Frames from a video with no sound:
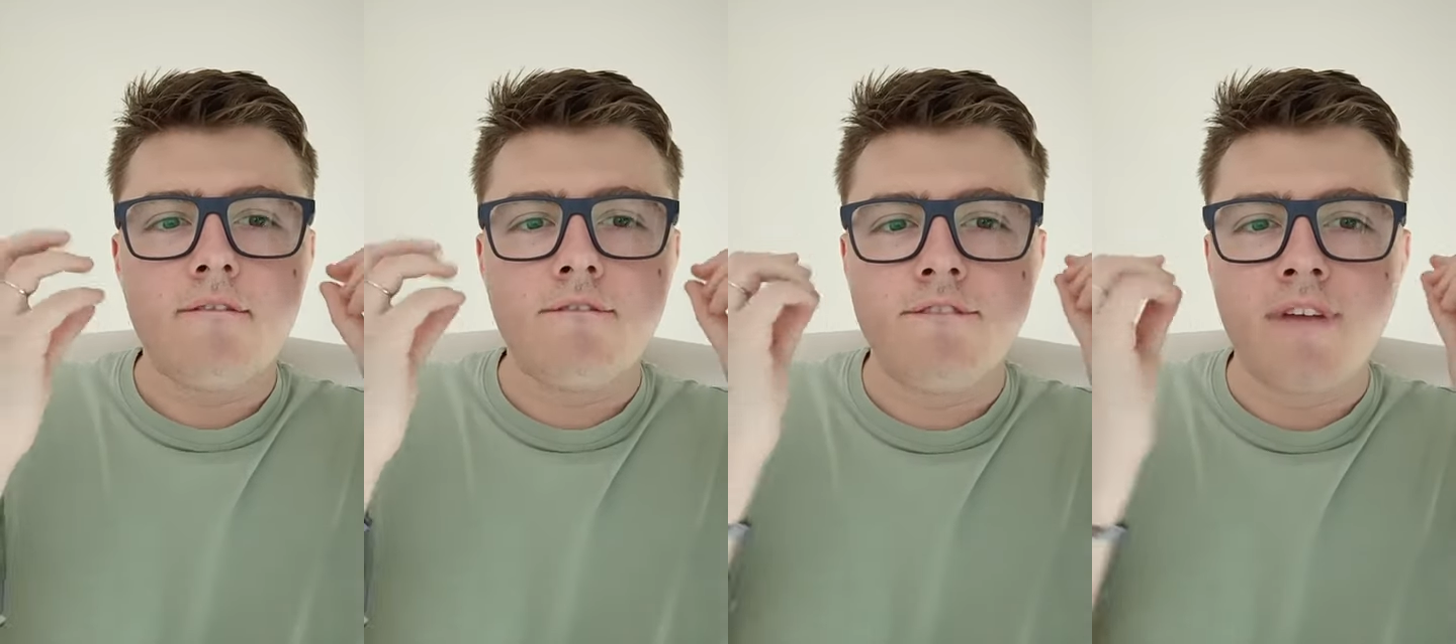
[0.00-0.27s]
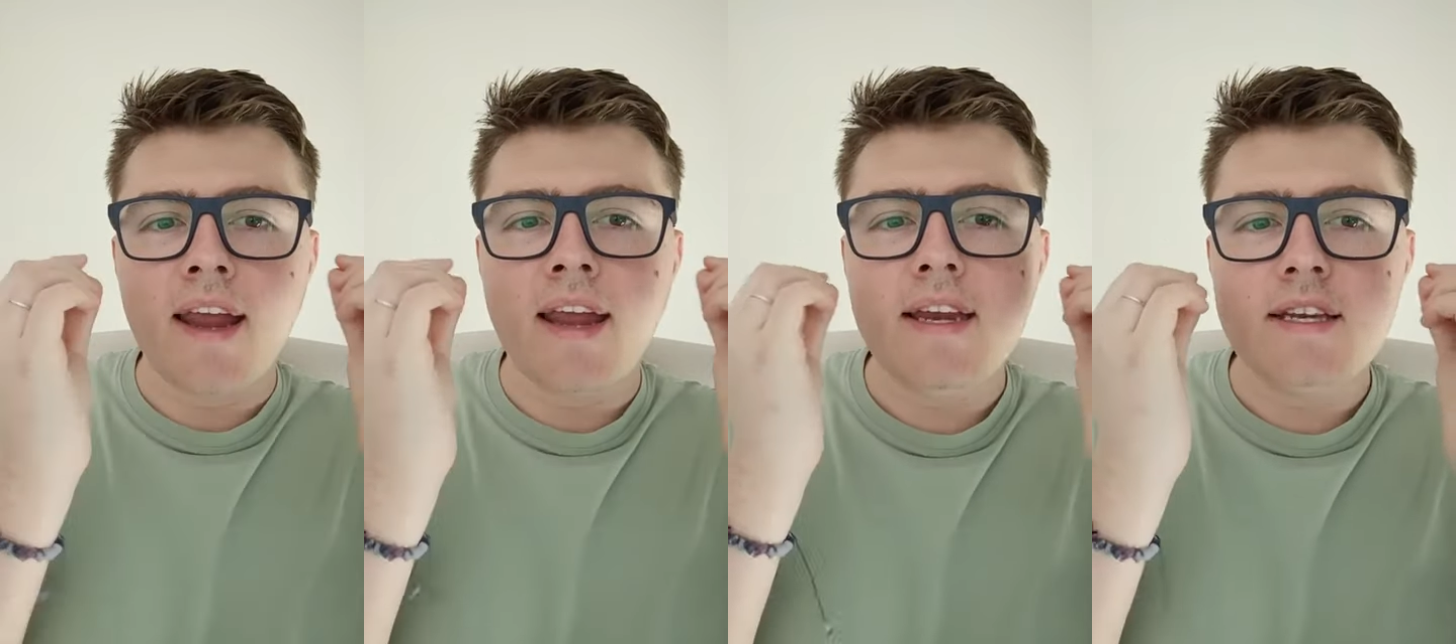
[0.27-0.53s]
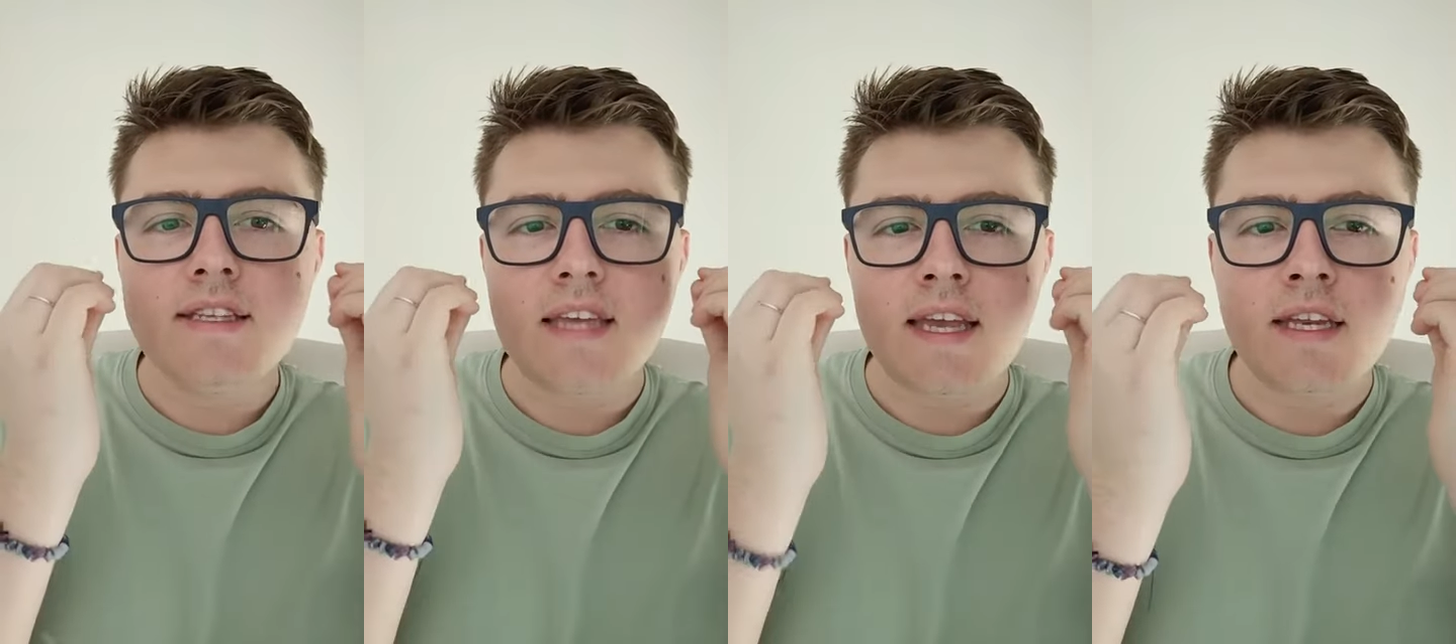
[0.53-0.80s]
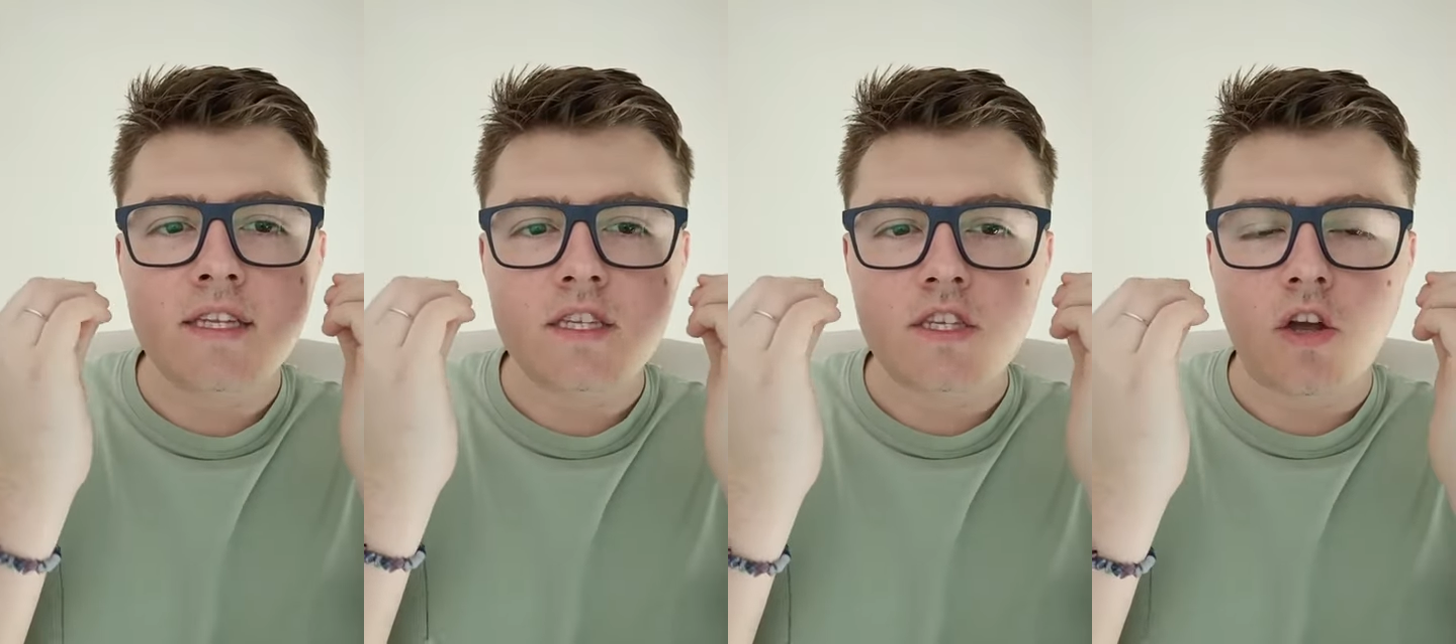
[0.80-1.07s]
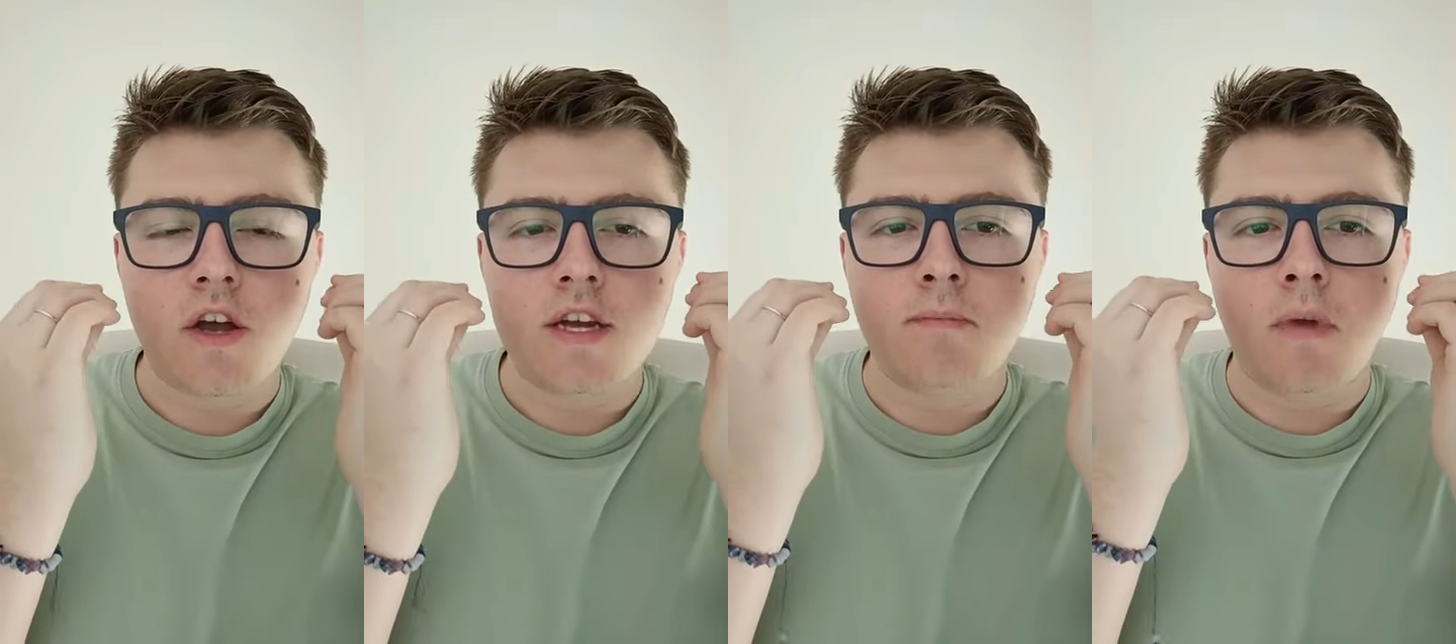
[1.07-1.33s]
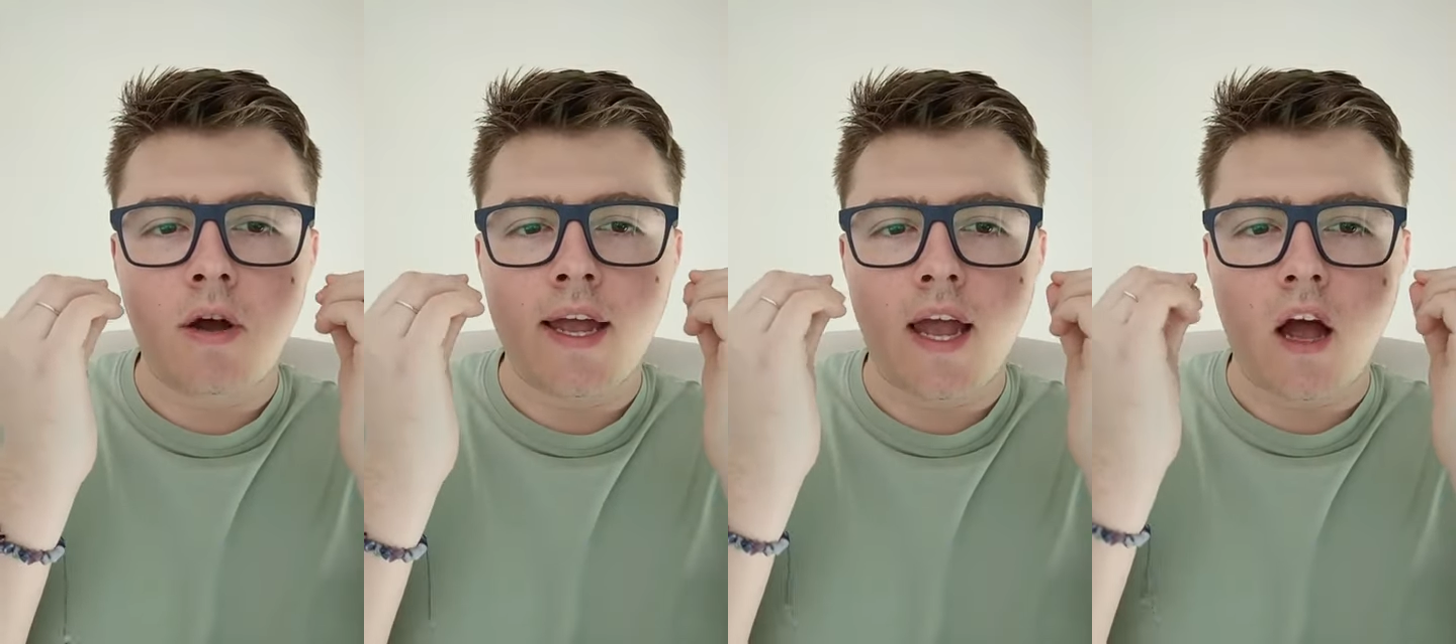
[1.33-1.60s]
veins inside
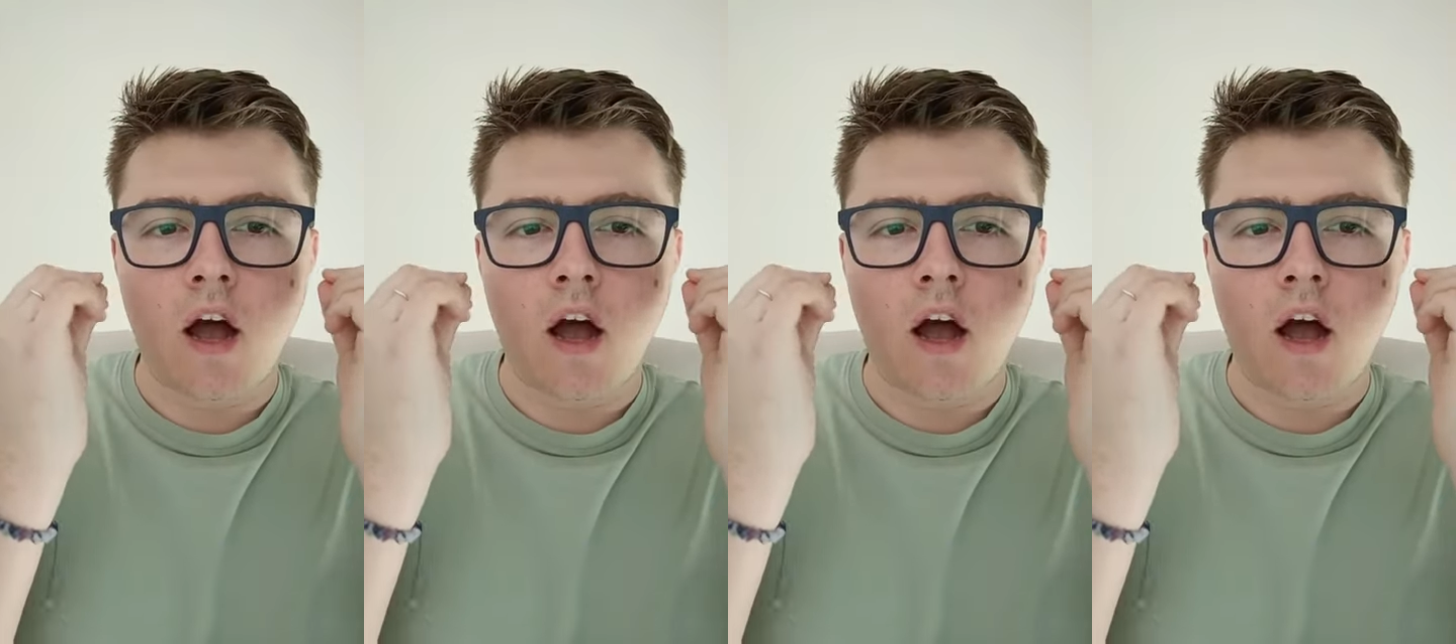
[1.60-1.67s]
my